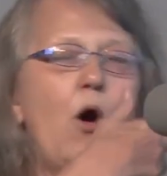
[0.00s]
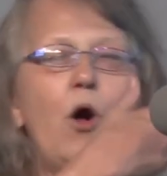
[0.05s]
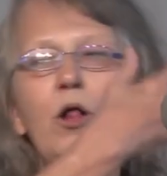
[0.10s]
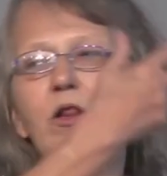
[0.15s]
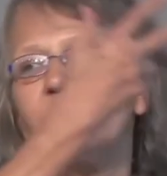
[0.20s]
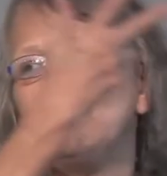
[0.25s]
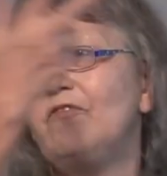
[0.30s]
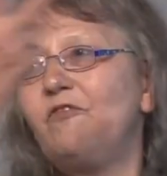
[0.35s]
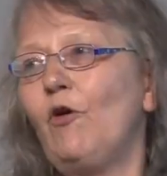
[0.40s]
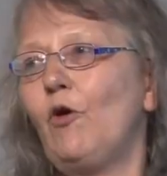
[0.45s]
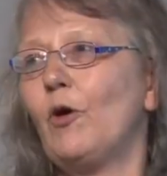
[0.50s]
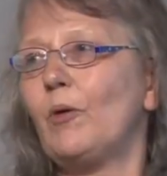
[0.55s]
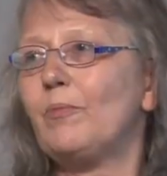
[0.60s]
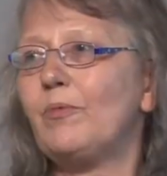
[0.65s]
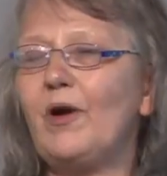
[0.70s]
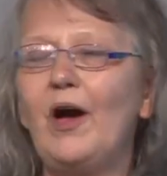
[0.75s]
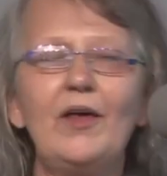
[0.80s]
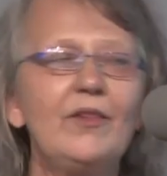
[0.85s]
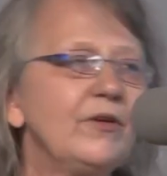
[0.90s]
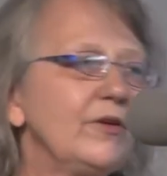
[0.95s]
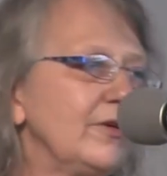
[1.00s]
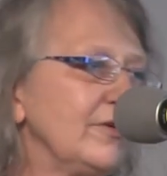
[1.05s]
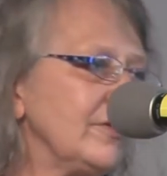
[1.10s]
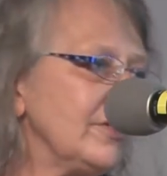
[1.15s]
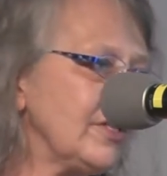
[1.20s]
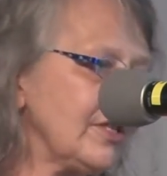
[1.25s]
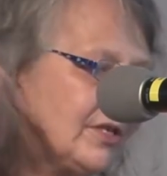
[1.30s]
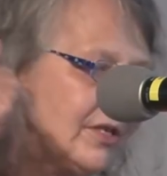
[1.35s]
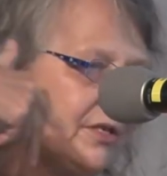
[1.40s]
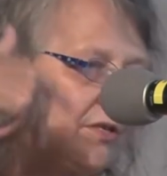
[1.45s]
all the four
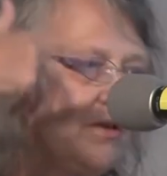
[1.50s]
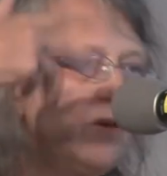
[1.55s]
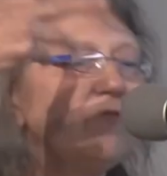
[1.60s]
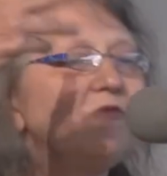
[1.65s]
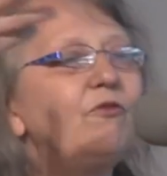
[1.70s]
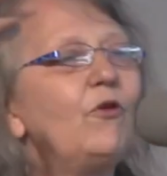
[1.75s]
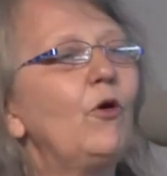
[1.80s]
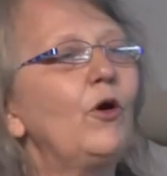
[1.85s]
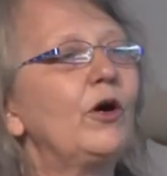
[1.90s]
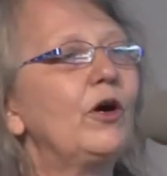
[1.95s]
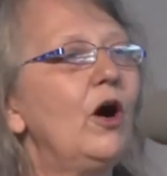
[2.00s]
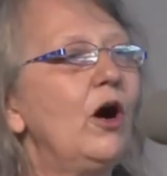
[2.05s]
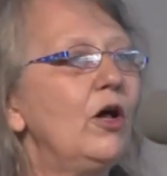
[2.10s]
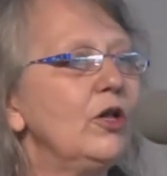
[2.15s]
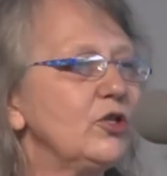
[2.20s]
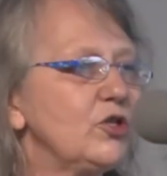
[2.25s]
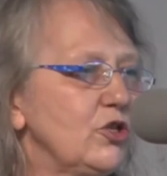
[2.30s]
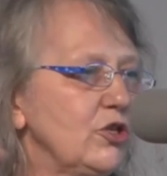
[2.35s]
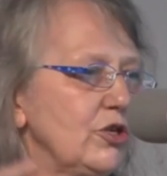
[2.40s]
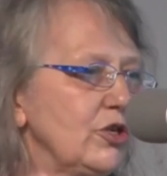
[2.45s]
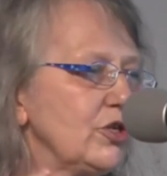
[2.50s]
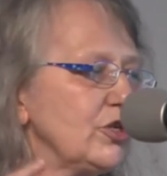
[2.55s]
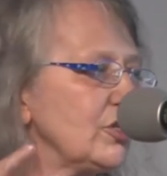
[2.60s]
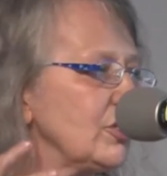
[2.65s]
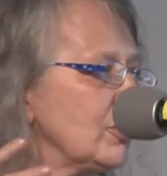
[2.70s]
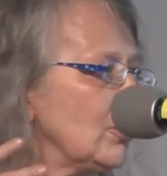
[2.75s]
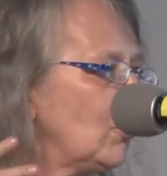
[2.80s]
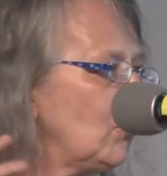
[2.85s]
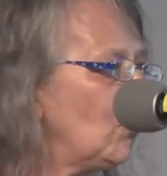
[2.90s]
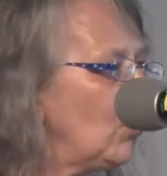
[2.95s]
brothers, four
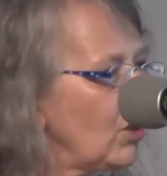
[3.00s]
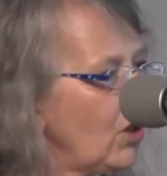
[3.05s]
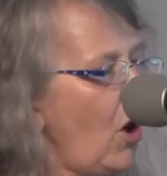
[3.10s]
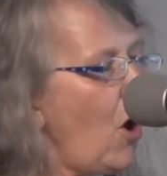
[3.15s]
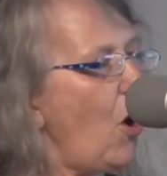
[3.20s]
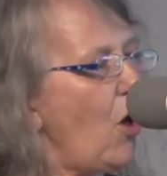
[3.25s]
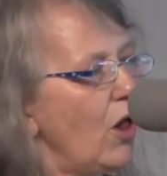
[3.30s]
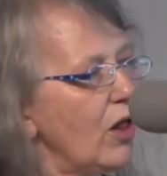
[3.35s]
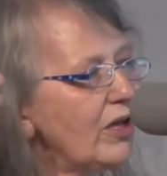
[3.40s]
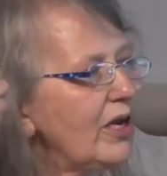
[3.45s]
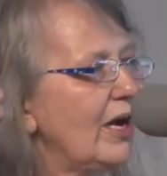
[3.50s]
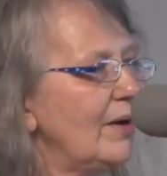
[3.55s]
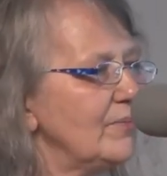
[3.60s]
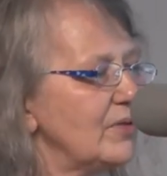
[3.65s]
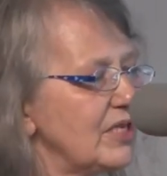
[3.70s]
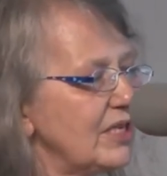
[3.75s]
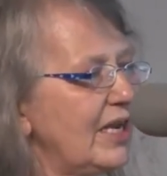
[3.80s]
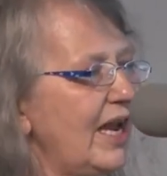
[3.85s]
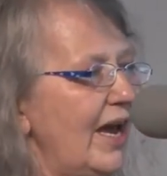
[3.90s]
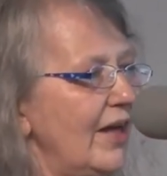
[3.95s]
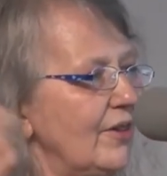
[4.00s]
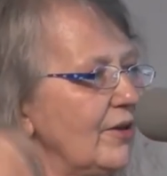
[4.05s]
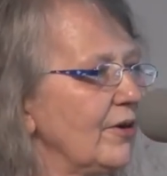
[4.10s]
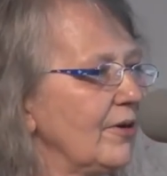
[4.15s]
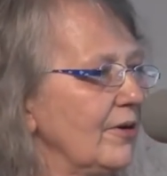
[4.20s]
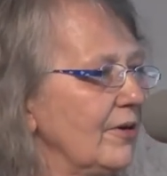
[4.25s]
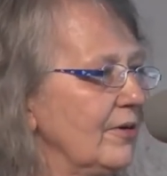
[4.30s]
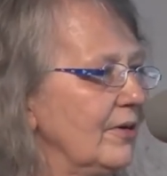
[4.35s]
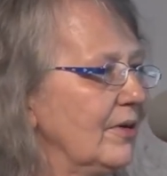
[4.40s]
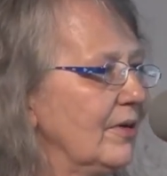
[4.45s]
cultures will all come
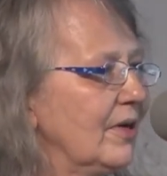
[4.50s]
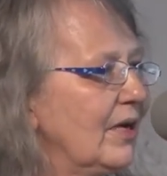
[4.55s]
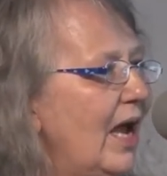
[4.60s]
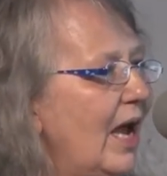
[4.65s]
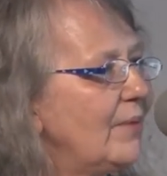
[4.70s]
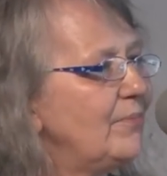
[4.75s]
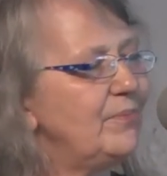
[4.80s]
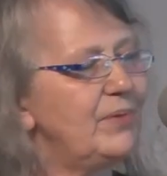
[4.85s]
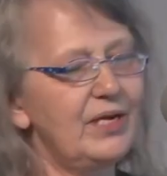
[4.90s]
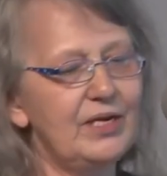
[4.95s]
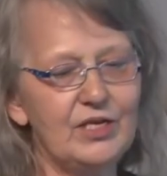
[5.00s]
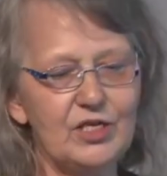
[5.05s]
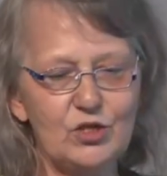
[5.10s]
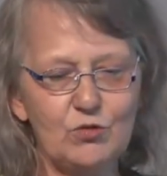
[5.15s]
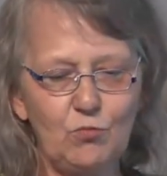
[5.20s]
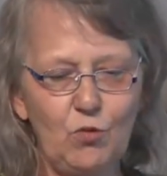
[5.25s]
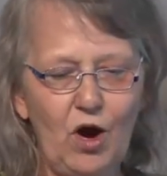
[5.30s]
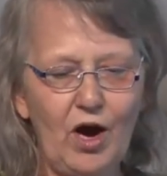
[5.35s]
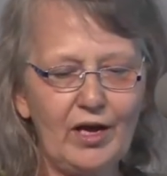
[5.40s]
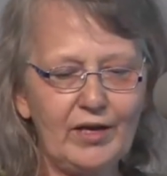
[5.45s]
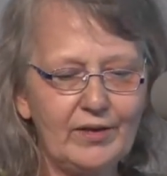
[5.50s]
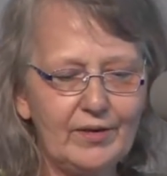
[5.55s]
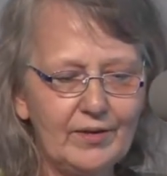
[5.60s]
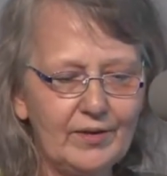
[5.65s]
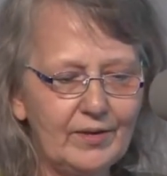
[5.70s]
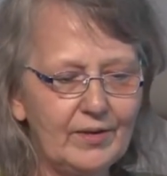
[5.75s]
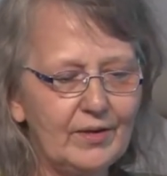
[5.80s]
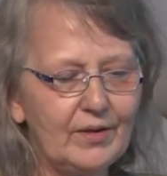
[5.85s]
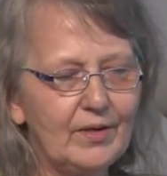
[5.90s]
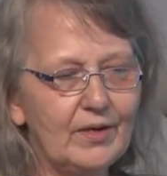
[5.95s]
together and be as one.
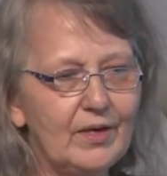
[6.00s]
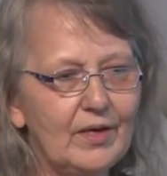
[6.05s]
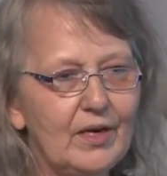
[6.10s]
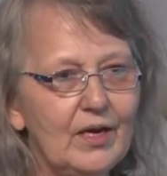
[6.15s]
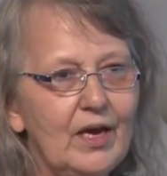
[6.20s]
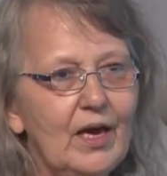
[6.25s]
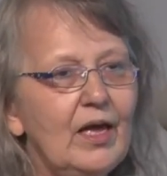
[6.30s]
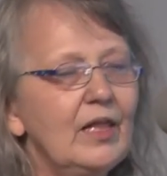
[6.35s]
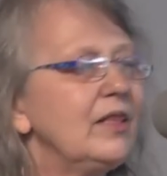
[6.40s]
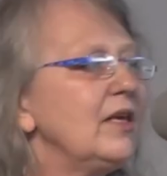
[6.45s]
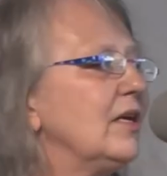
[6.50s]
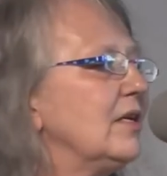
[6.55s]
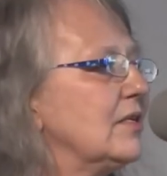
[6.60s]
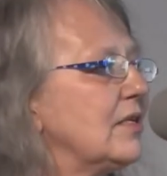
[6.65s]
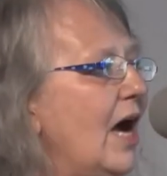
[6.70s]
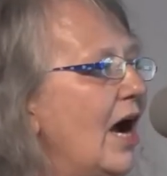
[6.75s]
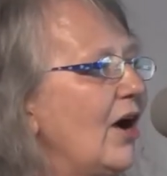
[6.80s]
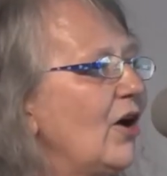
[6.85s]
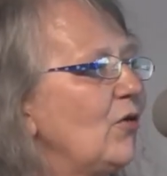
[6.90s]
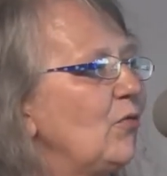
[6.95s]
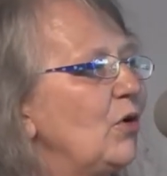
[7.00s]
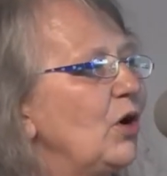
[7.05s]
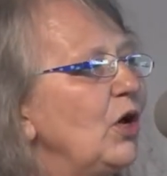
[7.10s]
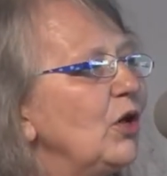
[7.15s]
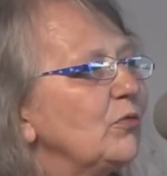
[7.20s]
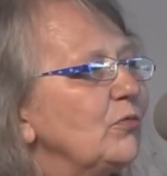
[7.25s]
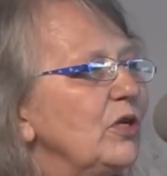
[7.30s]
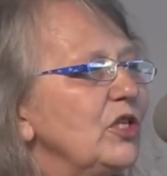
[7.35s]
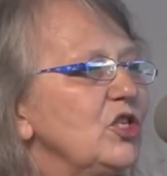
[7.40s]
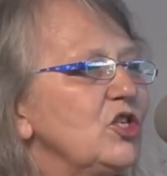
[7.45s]
The entire
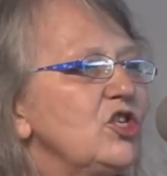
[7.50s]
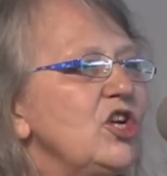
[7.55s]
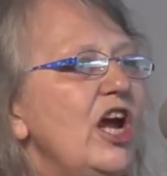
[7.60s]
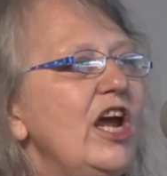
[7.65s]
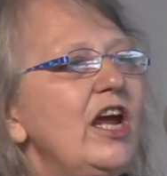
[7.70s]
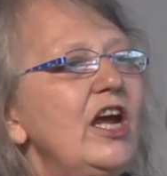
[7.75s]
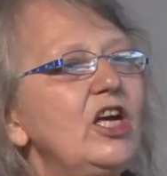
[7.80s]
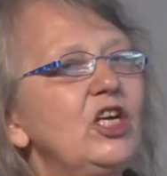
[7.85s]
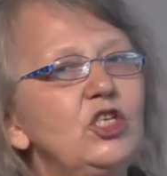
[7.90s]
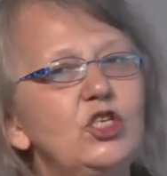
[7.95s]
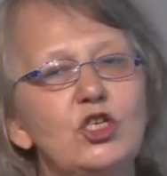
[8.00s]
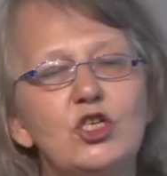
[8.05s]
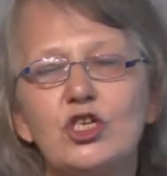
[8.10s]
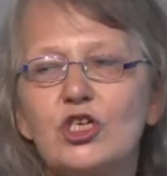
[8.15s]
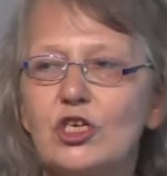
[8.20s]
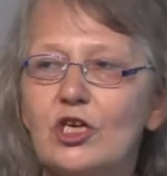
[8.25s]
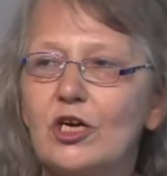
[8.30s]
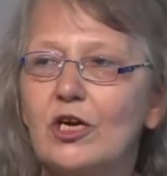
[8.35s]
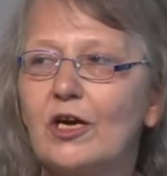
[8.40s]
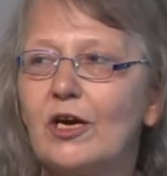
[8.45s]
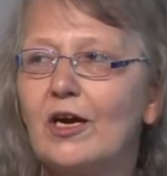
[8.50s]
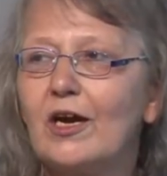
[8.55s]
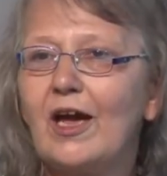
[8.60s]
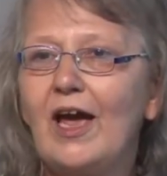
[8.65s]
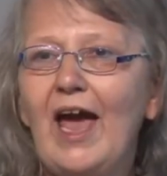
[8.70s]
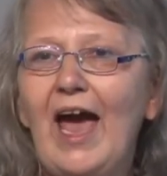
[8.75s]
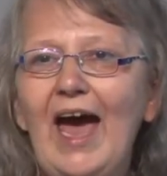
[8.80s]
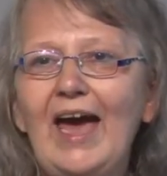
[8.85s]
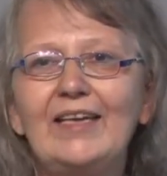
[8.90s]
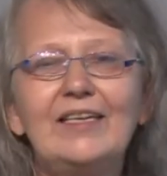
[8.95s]
world will change
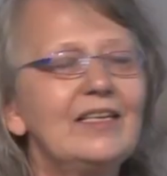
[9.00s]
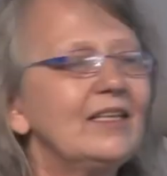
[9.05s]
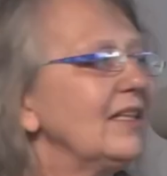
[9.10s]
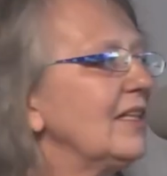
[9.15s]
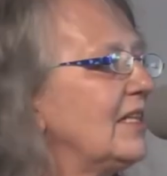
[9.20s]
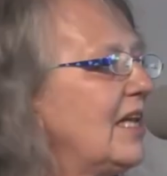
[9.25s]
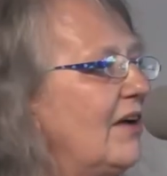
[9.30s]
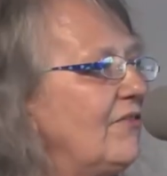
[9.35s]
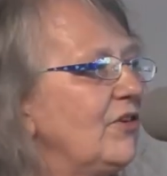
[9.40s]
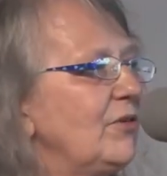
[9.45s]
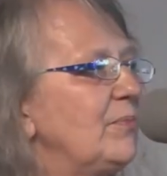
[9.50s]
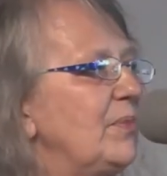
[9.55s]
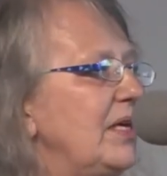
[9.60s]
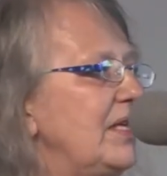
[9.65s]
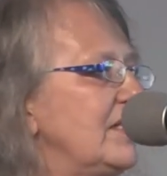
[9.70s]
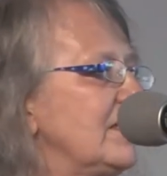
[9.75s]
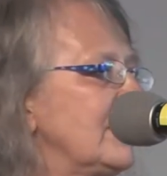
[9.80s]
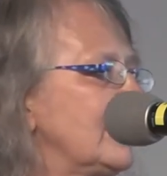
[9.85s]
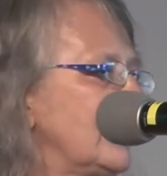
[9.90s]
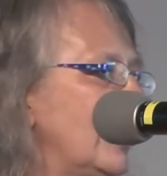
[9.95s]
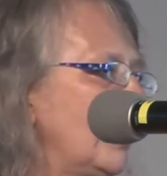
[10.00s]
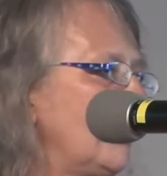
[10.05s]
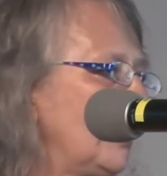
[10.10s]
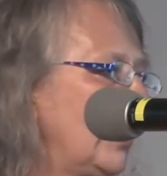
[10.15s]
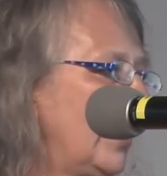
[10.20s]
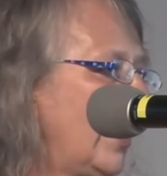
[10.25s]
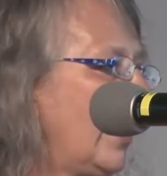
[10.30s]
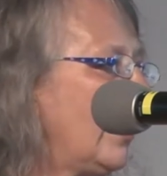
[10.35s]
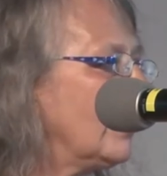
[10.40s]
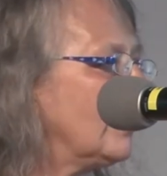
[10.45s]
and it'll never be the
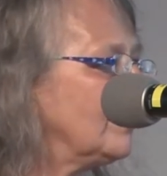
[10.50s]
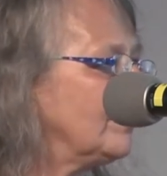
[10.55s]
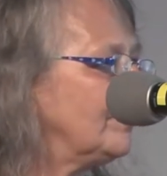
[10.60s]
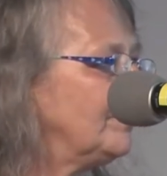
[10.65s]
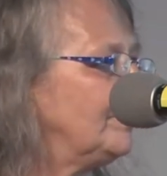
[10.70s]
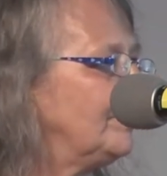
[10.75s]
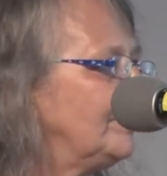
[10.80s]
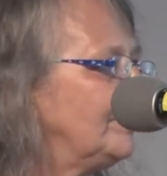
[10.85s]
same again.